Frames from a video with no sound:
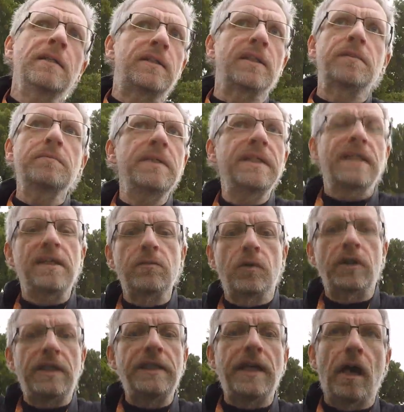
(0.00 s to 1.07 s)
doesn't mean
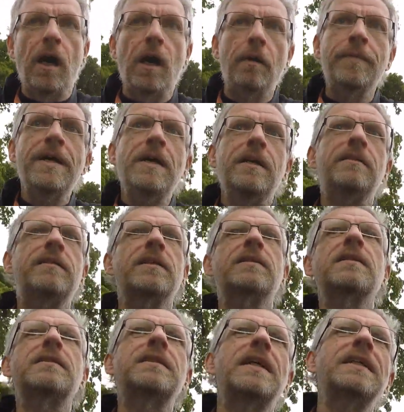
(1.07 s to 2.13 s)
anyone any harm,
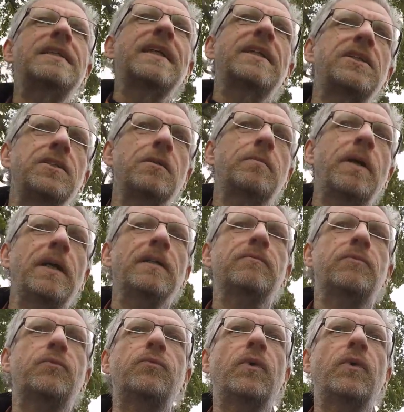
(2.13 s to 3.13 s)
does a dissection about